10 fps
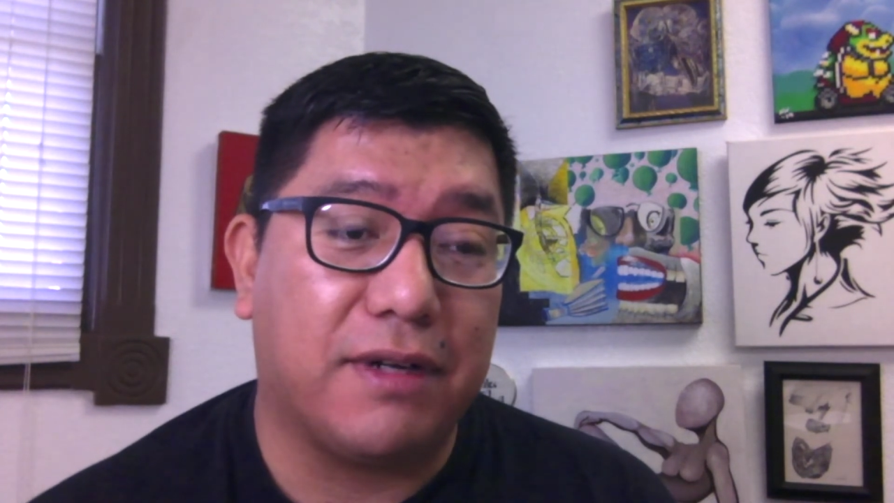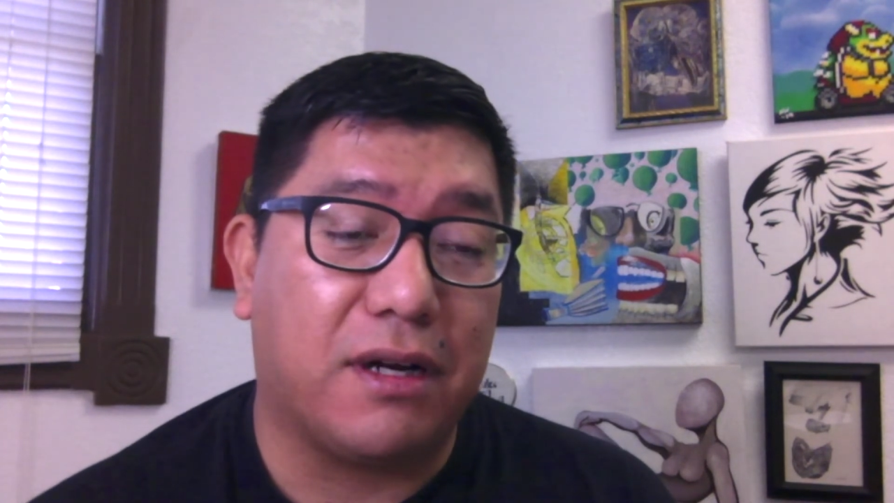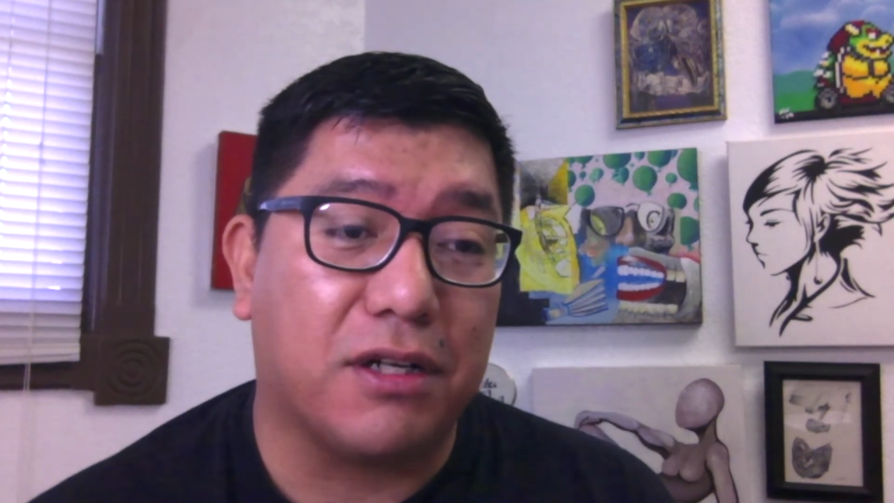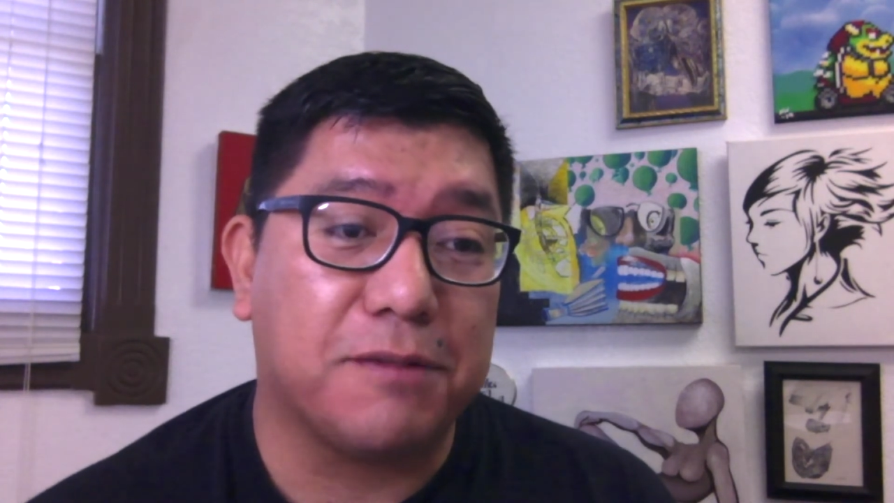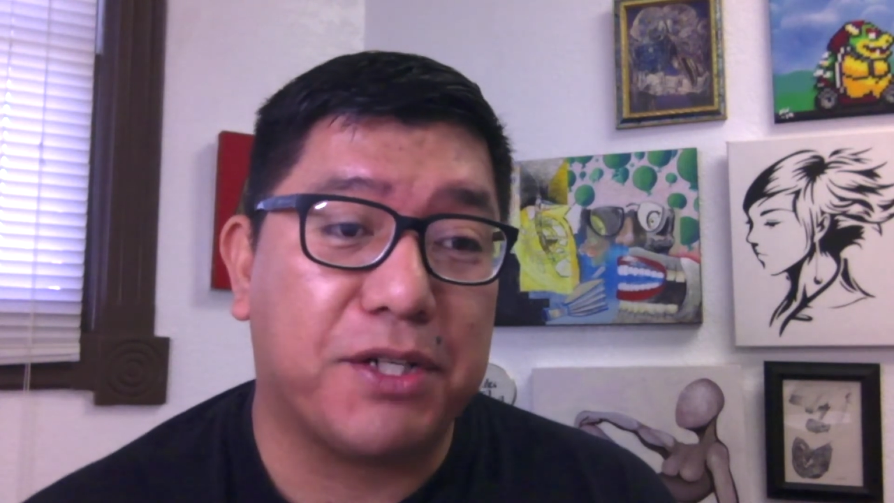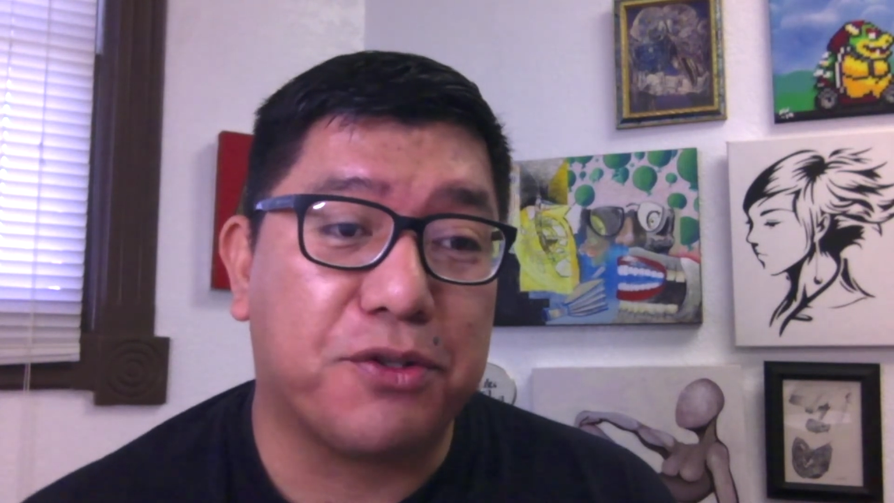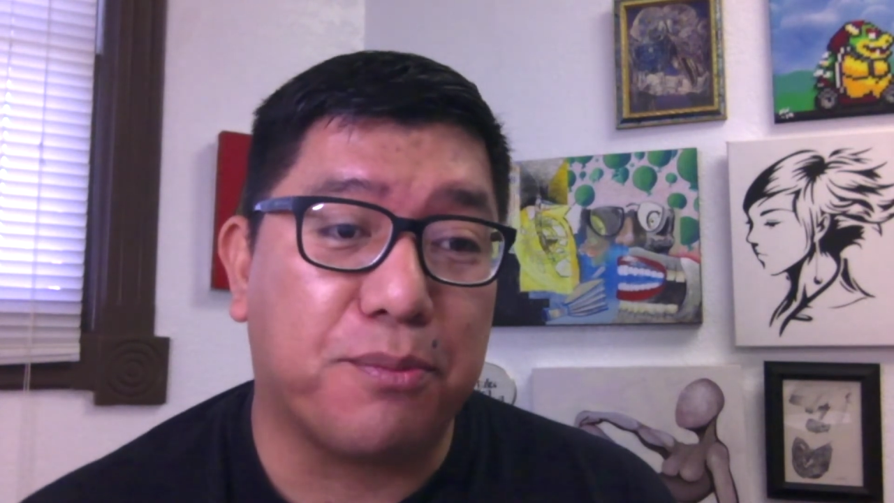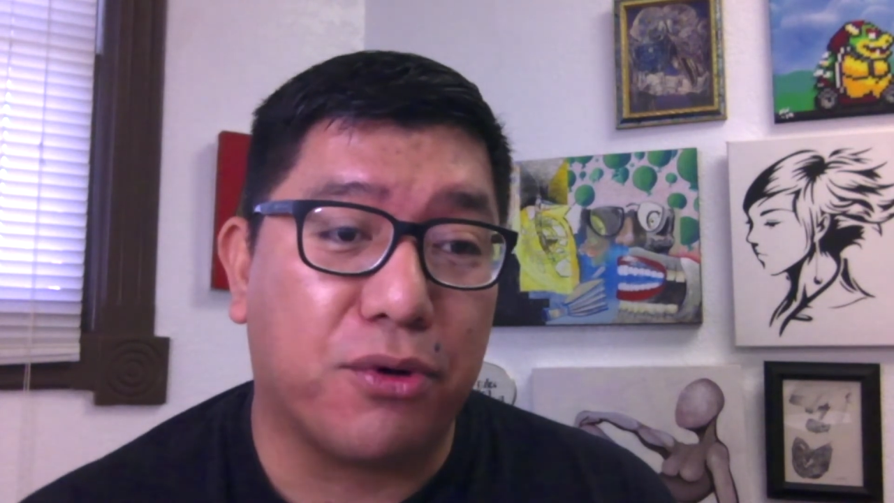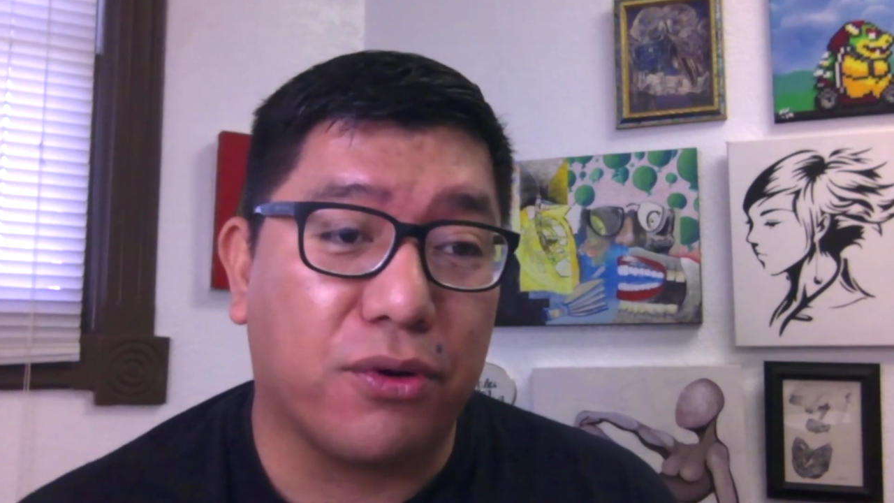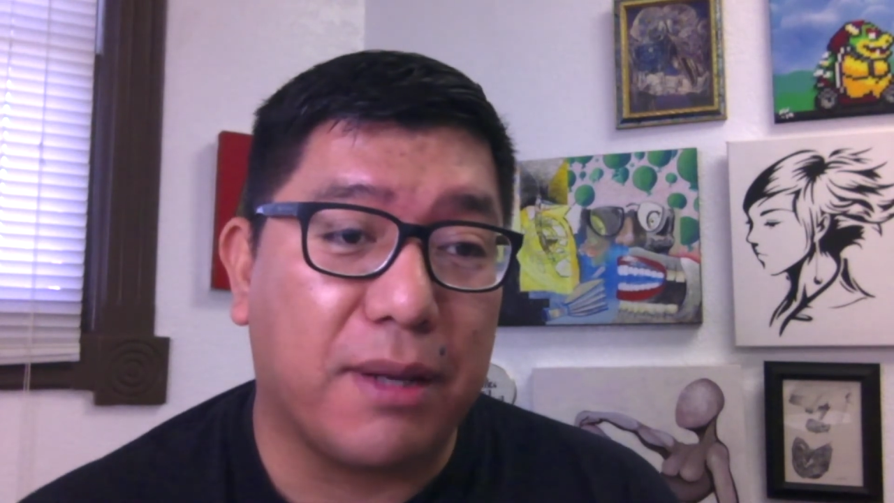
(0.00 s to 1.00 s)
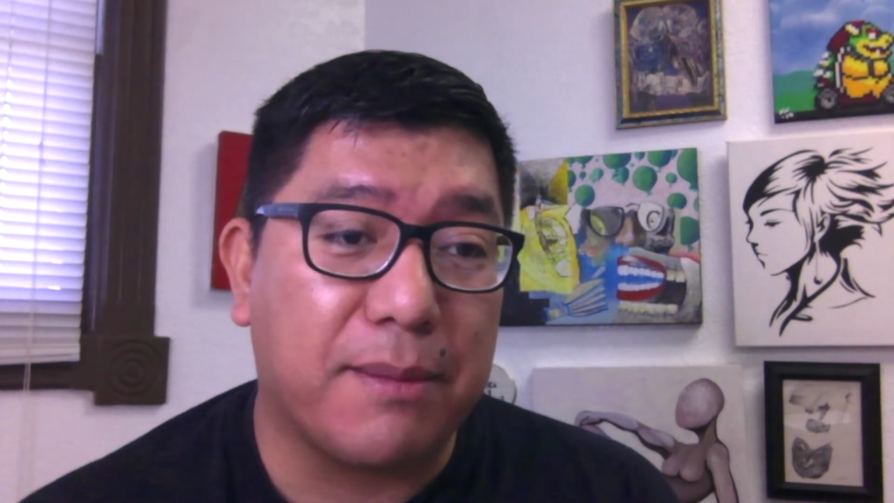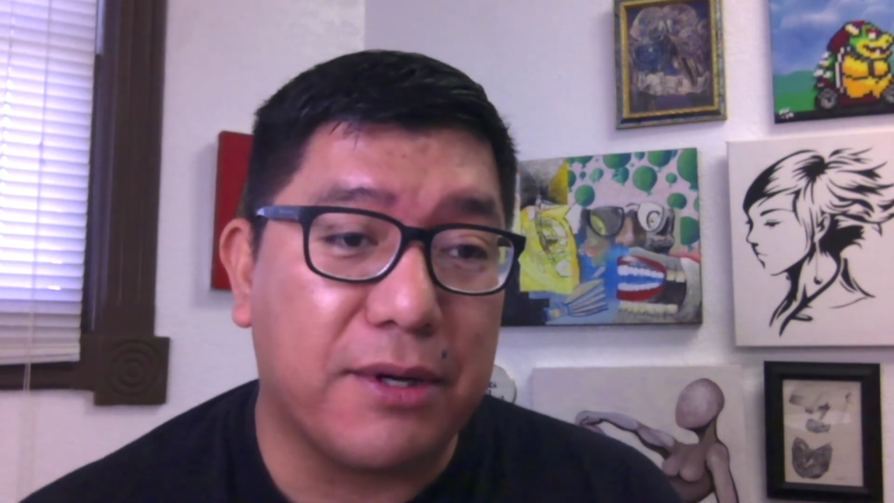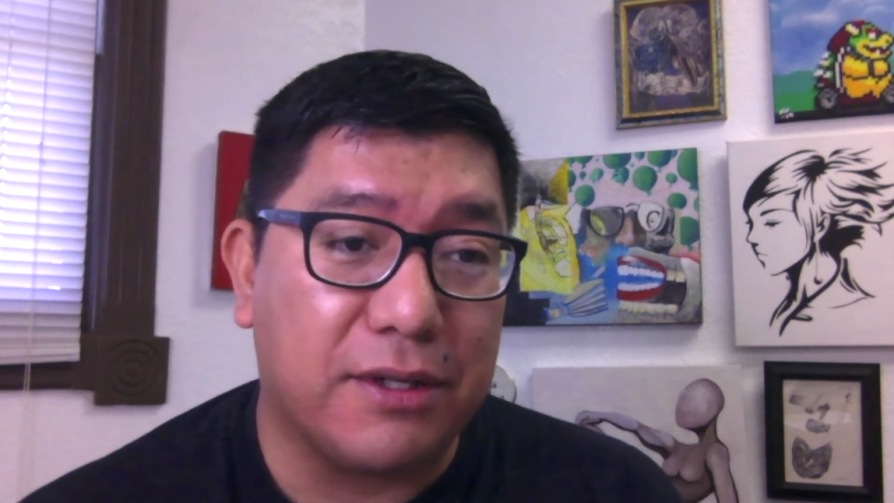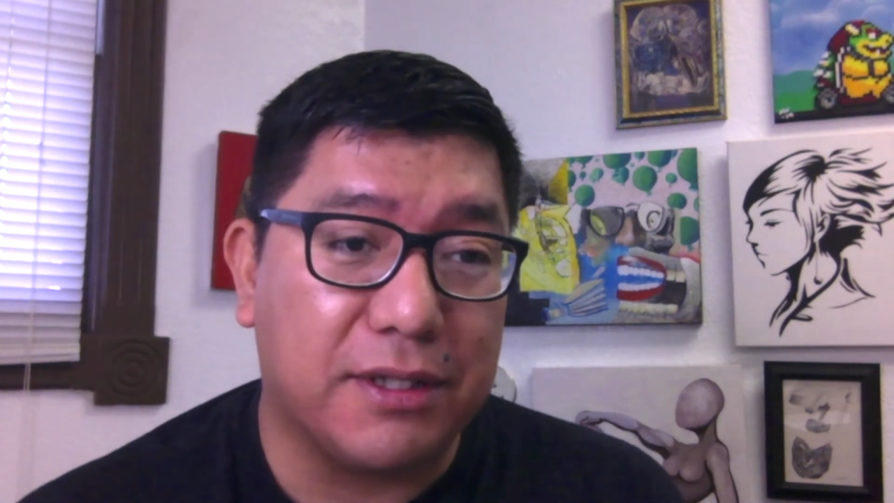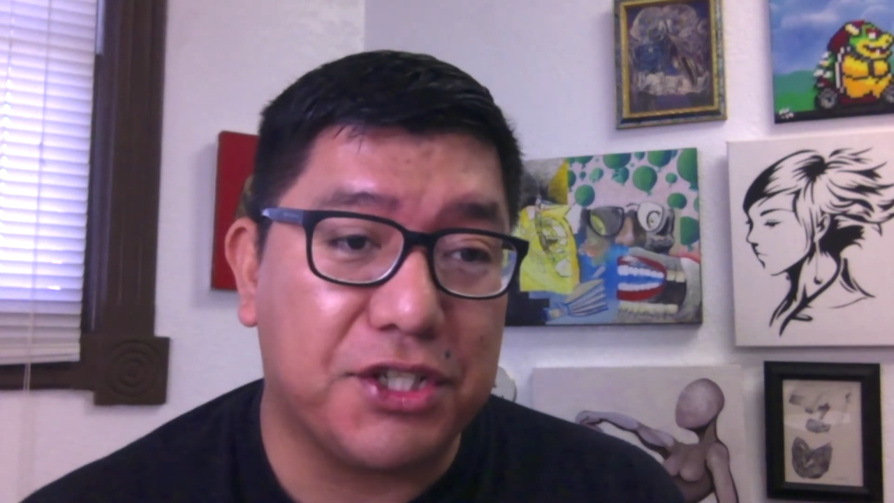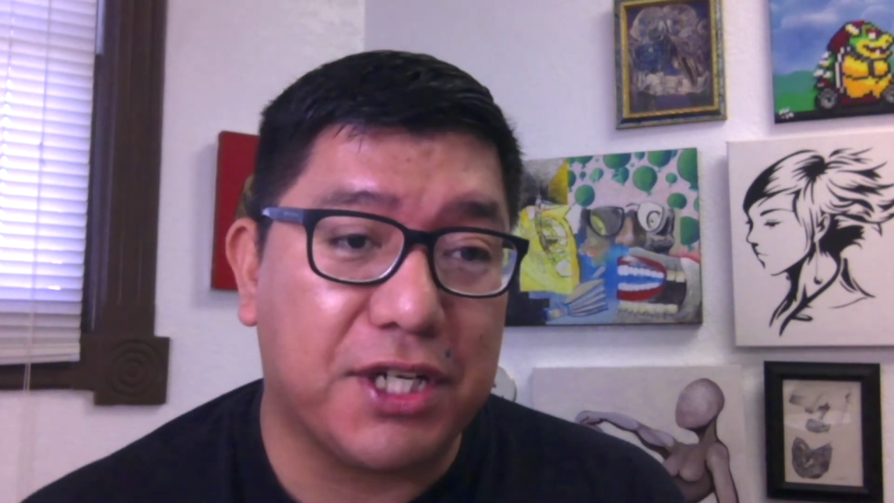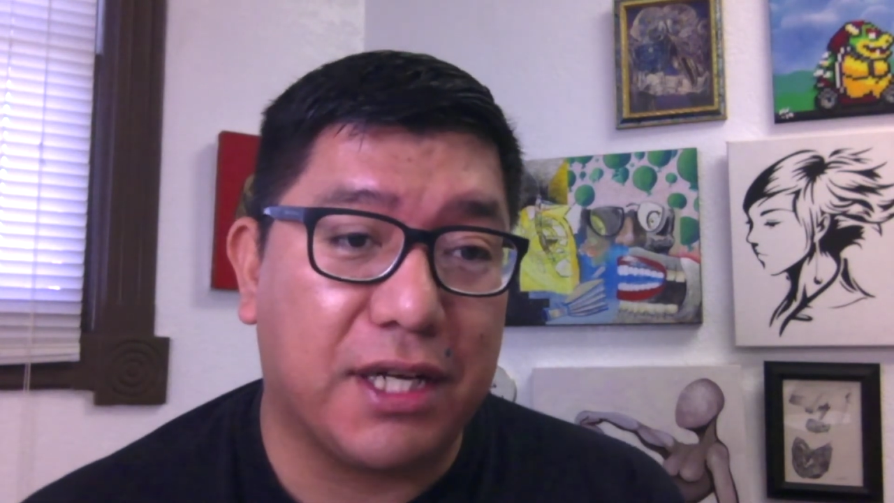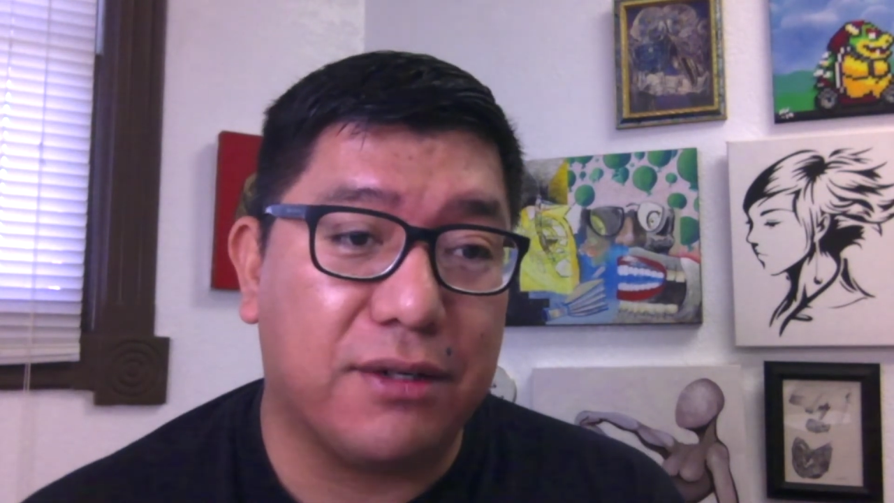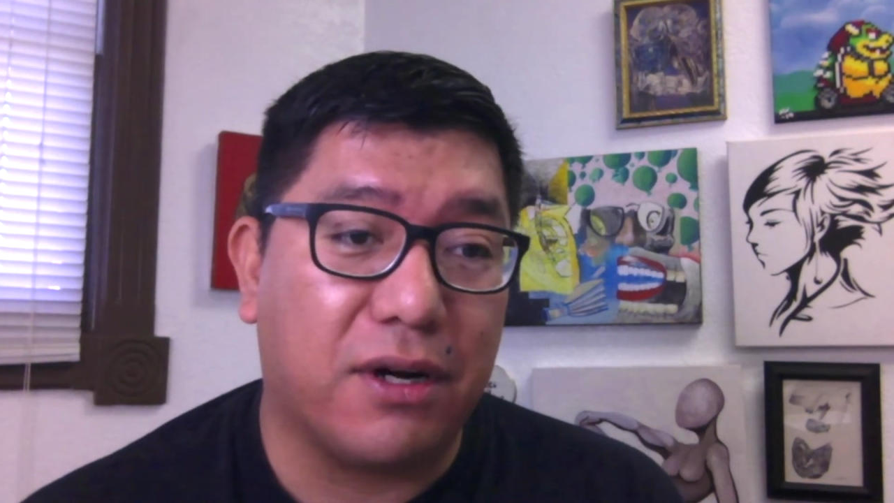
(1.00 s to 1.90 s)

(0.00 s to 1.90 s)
our special program called the Chicano